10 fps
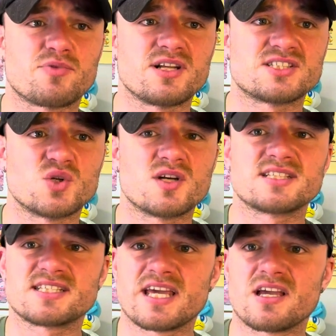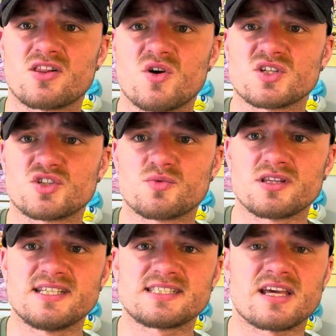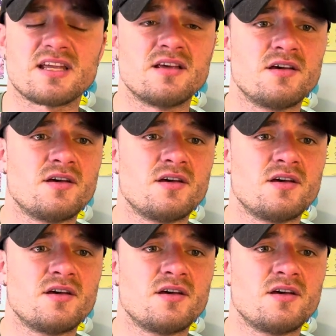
pretty soon because it's getting closer to release date.